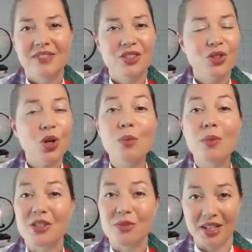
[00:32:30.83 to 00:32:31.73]
so
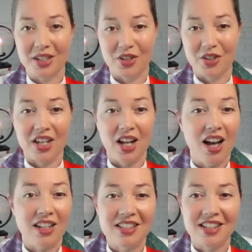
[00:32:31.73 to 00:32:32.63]
much bigger than
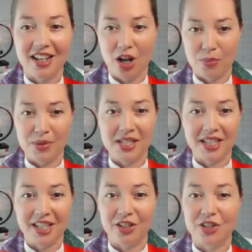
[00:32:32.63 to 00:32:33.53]
us and our
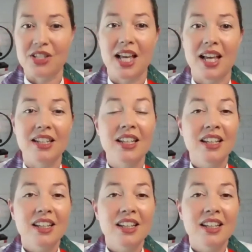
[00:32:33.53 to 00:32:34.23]
particulars, and